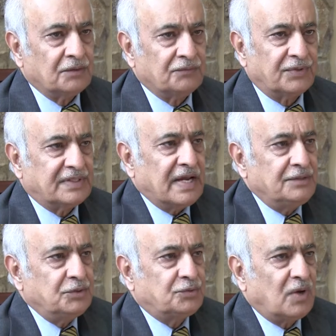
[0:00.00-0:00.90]
for
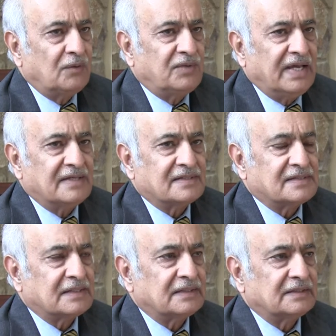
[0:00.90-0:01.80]
10 to 12
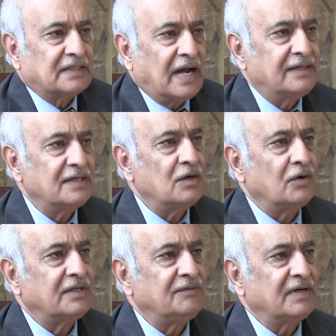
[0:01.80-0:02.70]
days, I did
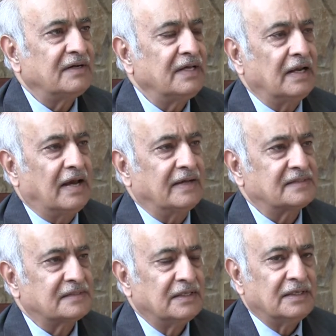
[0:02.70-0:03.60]
not even
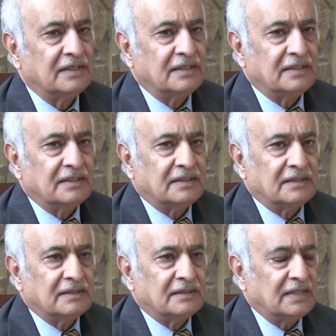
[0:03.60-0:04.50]
realize
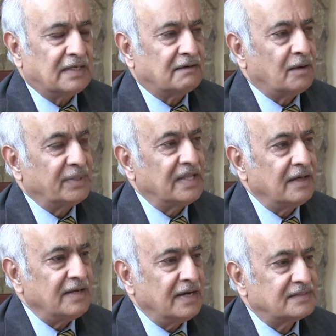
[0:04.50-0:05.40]
that
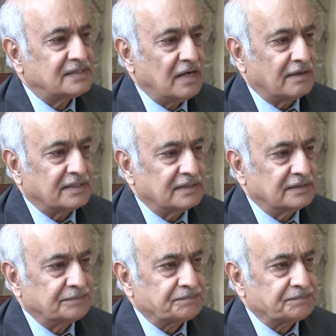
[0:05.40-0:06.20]
Ramadan had started.